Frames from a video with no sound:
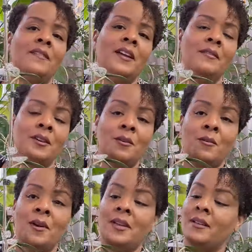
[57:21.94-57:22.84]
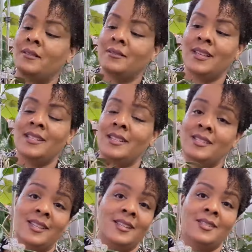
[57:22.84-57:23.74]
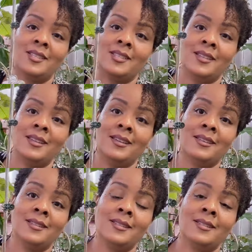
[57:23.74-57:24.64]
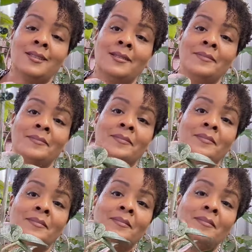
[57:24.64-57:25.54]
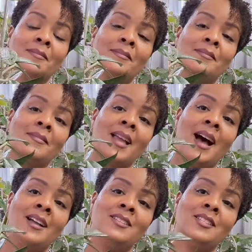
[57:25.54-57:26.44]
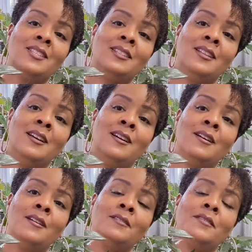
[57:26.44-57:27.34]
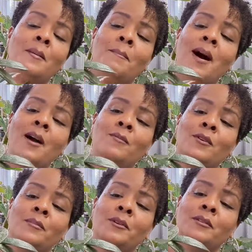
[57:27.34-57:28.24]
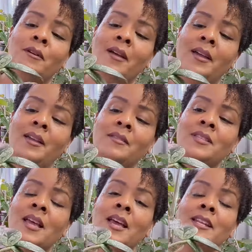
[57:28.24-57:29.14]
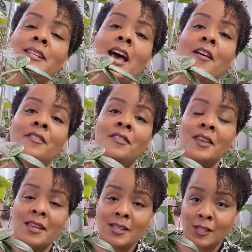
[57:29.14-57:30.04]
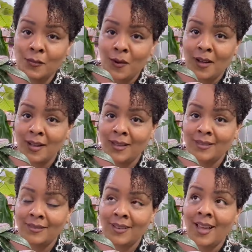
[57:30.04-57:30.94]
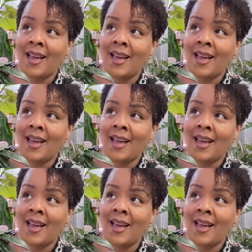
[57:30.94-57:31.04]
favorite Hoya. It just is. I just love my Wilbur Graves. Now this one